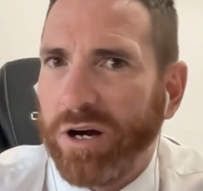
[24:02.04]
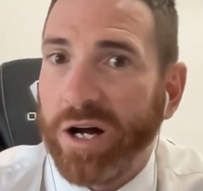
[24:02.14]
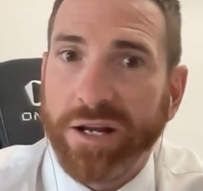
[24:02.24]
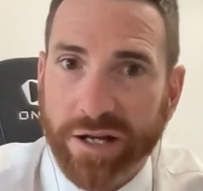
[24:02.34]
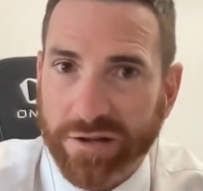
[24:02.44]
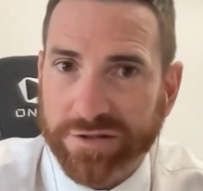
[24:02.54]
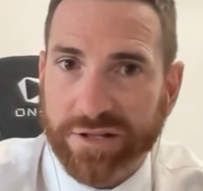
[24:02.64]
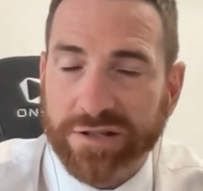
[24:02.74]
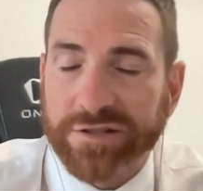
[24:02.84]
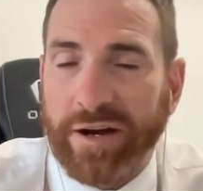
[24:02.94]
I didn't know this
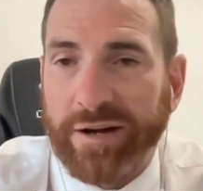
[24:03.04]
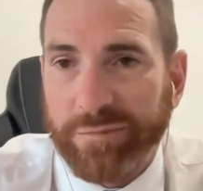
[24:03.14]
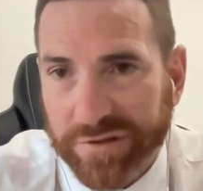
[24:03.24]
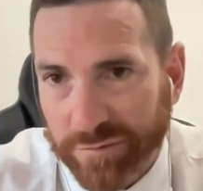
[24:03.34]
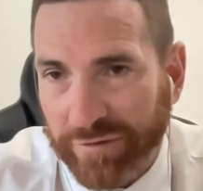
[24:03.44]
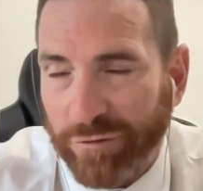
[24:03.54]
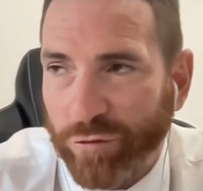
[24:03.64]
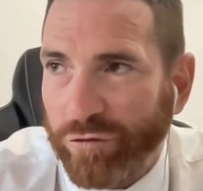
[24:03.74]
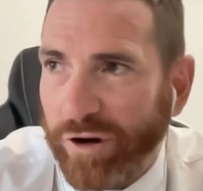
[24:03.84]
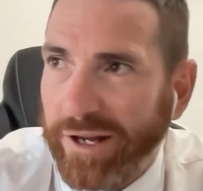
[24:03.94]
at the time. This is
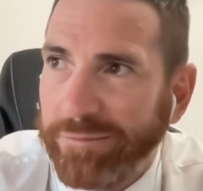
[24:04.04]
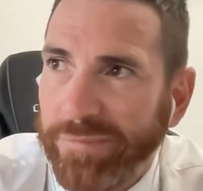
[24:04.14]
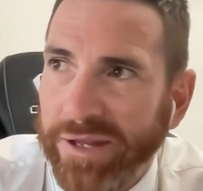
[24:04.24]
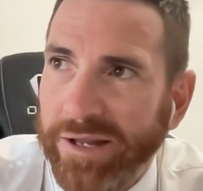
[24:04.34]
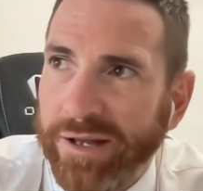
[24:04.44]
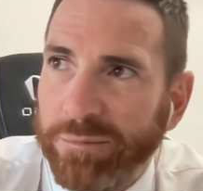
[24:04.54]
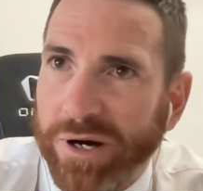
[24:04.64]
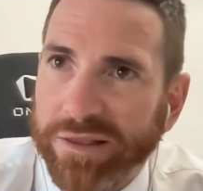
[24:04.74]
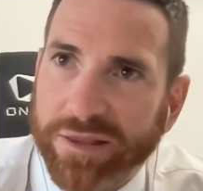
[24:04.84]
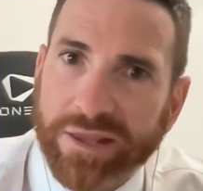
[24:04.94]
before training,
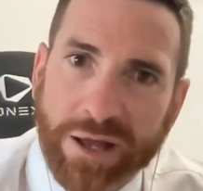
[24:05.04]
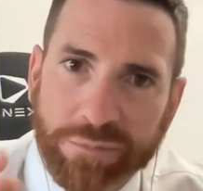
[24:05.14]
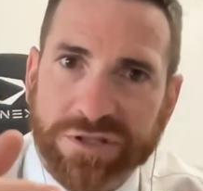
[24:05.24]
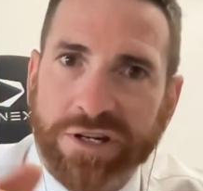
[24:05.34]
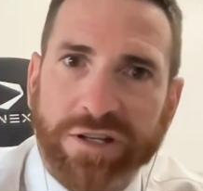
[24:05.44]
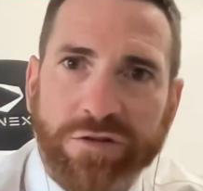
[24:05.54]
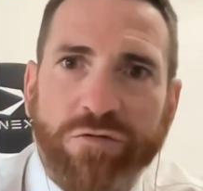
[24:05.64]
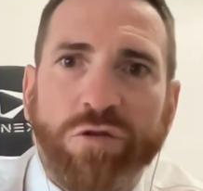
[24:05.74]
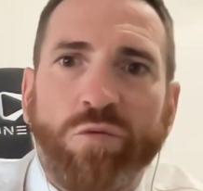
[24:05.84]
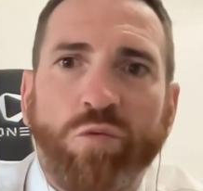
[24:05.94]
but that particular
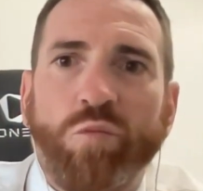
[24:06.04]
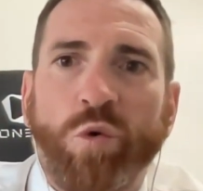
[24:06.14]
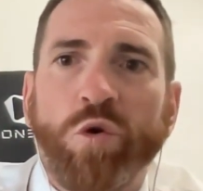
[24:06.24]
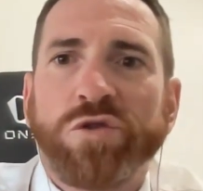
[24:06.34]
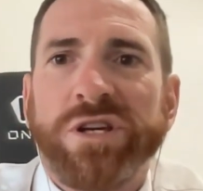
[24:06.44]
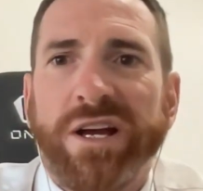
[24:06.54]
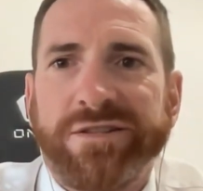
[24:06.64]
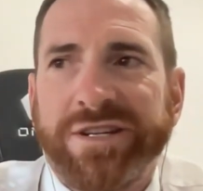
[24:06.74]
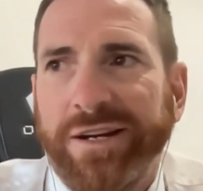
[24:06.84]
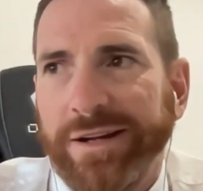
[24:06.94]
drill, Wallsy
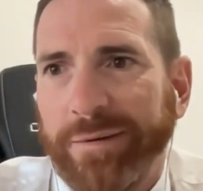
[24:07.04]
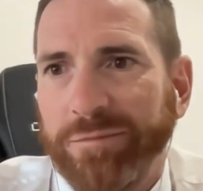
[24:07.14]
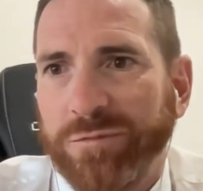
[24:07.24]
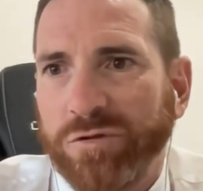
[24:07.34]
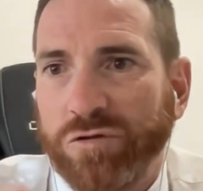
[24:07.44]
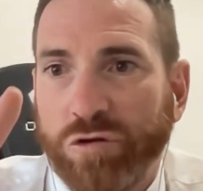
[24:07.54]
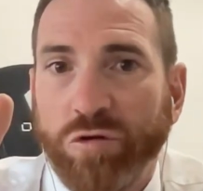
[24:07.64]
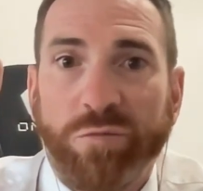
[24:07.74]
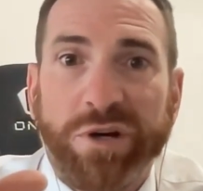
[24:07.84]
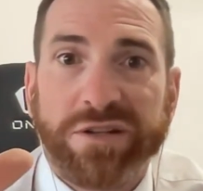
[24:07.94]
had teed up
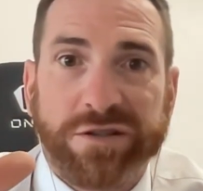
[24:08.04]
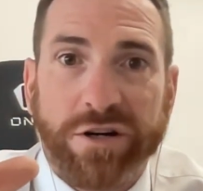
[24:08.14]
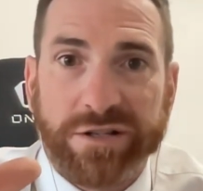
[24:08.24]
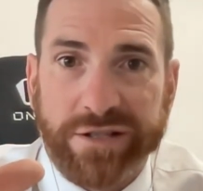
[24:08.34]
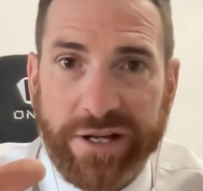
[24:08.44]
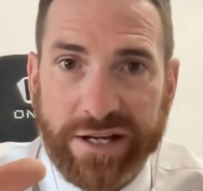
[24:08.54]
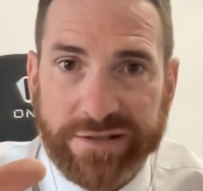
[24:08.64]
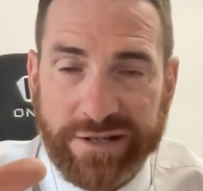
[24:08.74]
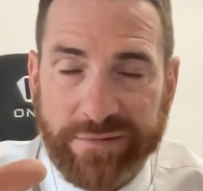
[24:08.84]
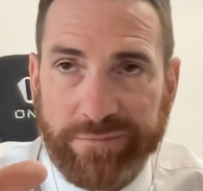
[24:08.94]
two of the biggest guys in our
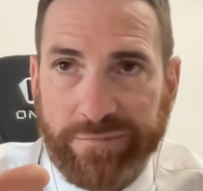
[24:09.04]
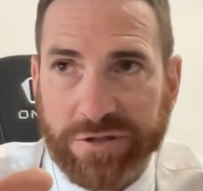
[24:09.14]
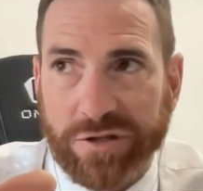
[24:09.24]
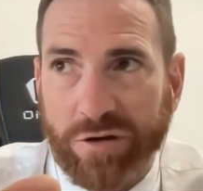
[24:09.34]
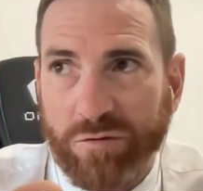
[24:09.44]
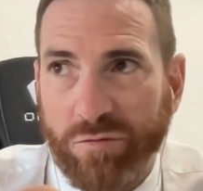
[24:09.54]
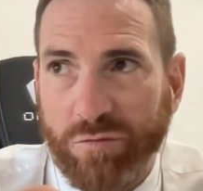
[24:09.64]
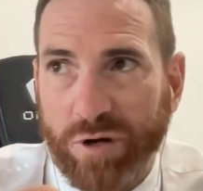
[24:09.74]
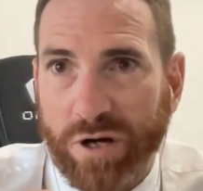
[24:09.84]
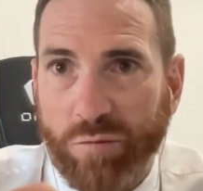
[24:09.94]
team. So
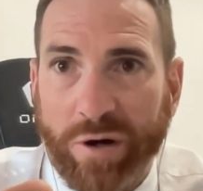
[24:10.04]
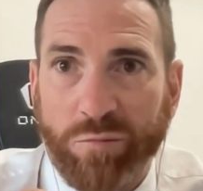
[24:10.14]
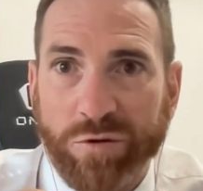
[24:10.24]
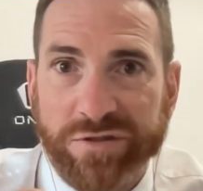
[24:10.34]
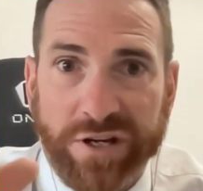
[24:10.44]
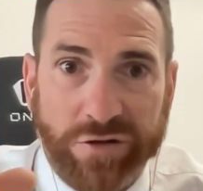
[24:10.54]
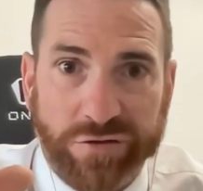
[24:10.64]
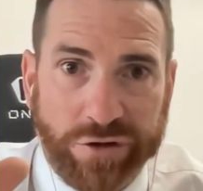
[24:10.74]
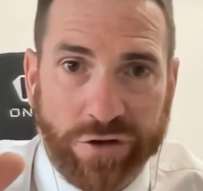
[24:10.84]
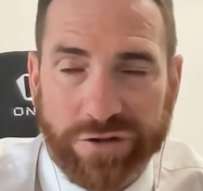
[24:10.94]
uh, one was Dion
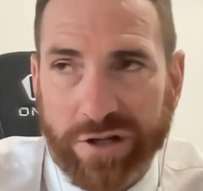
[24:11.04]
Scott.